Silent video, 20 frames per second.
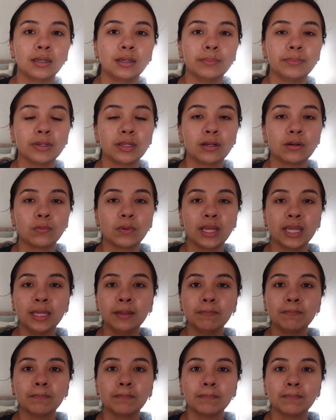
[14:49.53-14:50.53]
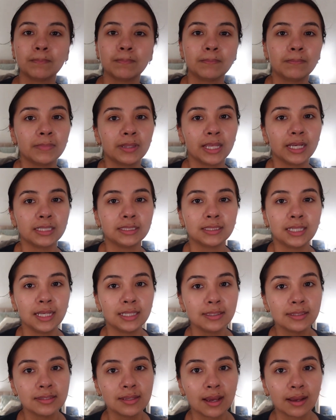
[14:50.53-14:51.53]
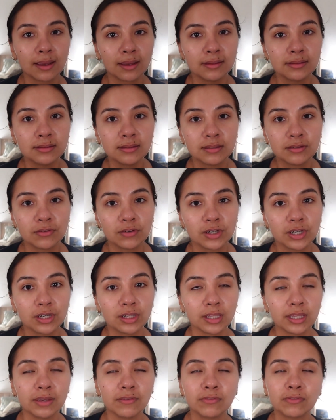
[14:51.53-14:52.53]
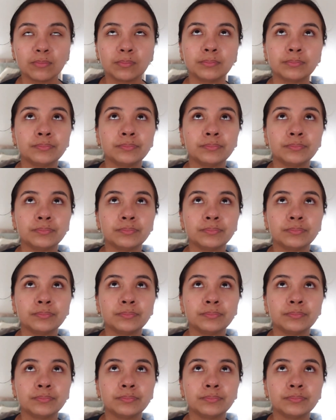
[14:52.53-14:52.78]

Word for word: I'm going to wait like 10 seconds for you to leave.